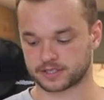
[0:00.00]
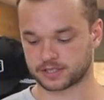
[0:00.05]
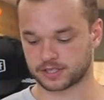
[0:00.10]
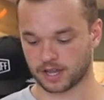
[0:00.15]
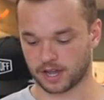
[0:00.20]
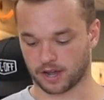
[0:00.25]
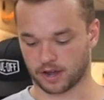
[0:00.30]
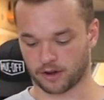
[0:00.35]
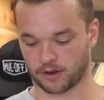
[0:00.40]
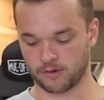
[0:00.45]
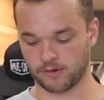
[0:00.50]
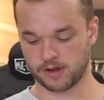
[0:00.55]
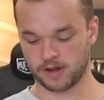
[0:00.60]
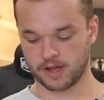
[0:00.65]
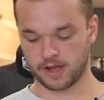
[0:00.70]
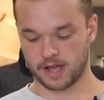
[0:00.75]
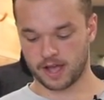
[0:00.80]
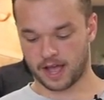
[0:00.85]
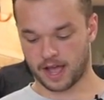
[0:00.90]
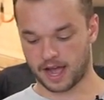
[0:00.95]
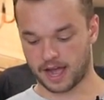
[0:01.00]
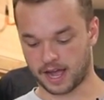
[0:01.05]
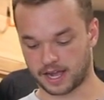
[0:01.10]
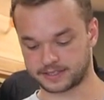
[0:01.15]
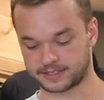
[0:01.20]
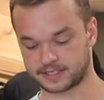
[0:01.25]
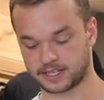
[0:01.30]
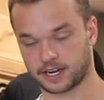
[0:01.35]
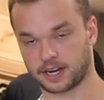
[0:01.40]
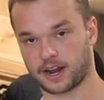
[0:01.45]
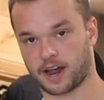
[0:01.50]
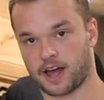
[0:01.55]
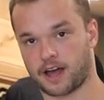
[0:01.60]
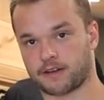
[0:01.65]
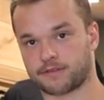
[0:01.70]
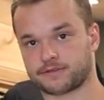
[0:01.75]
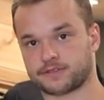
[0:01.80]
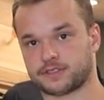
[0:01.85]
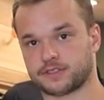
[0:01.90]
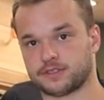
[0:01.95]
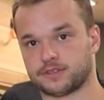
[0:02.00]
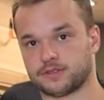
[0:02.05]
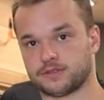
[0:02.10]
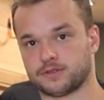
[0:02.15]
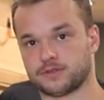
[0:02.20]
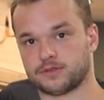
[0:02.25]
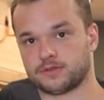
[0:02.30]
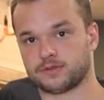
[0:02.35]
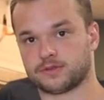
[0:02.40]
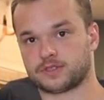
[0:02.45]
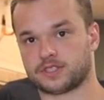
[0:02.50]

So sent it off to